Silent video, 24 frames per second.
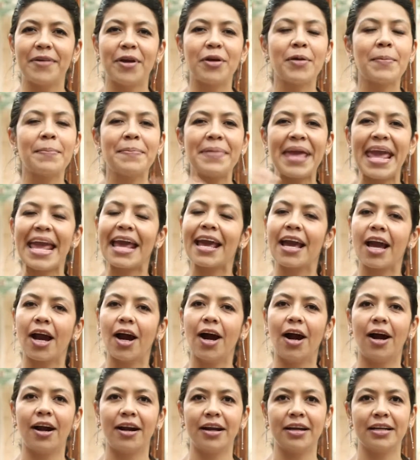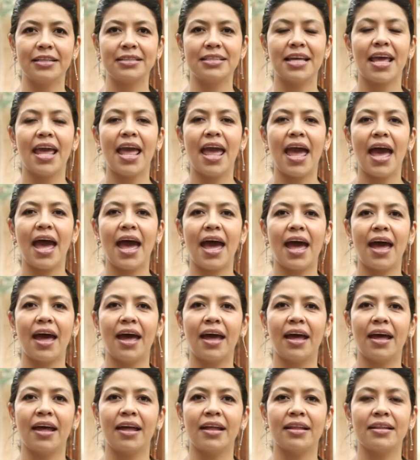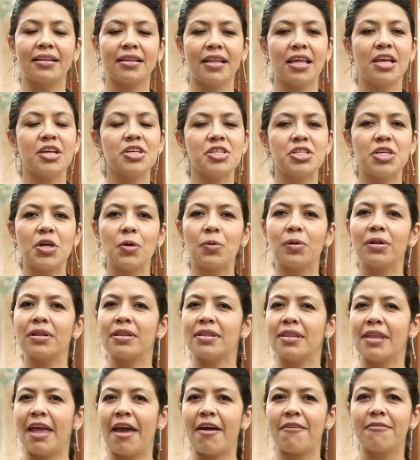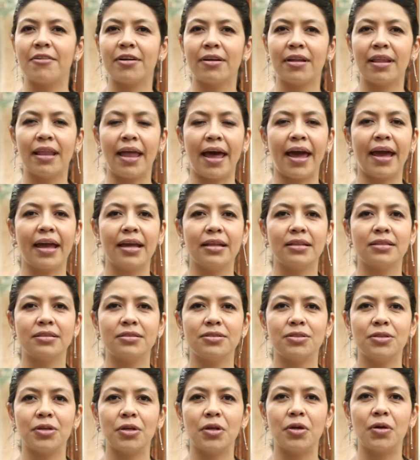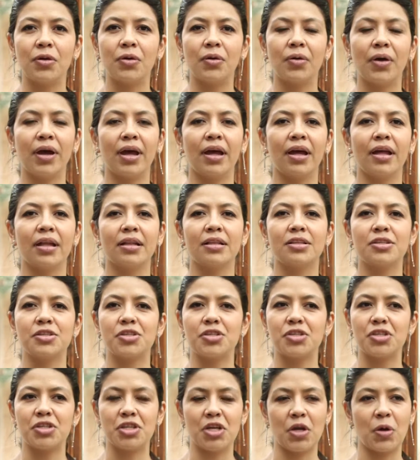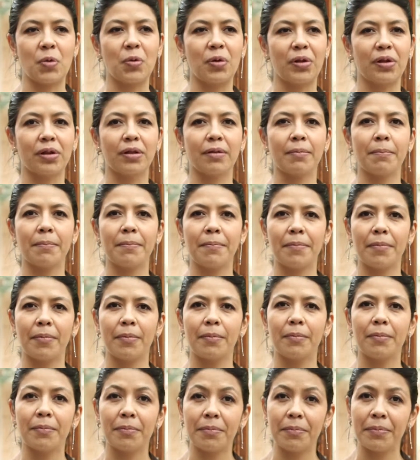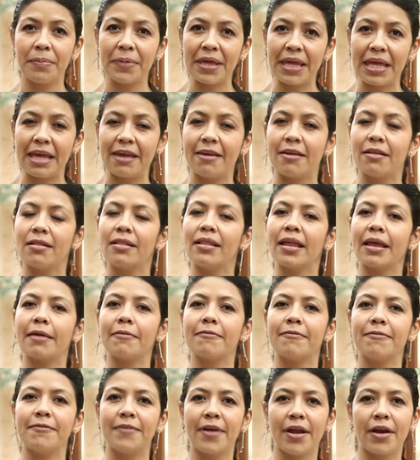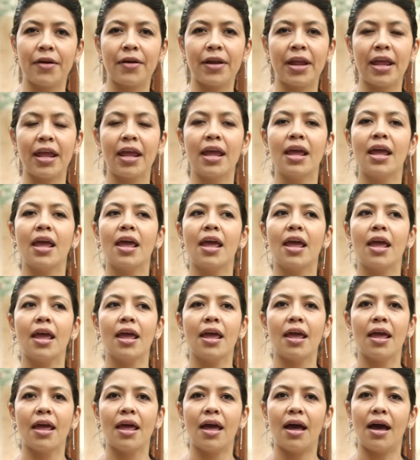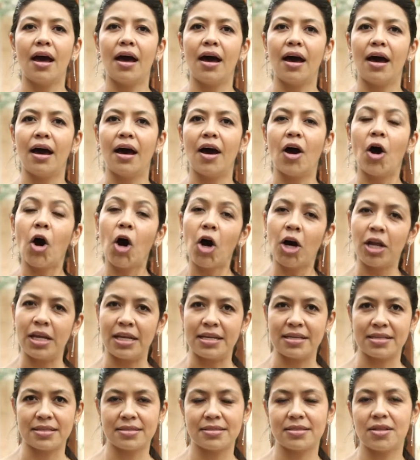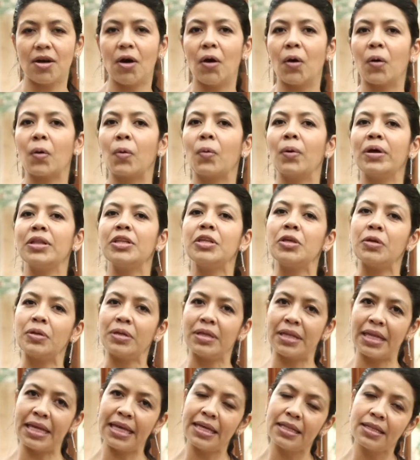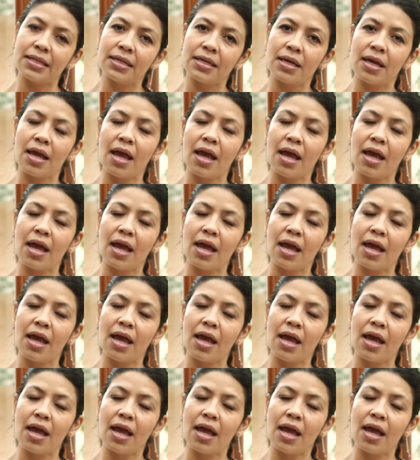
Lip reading: big heart, and she will never lie to you, and she will be like very honest on what you need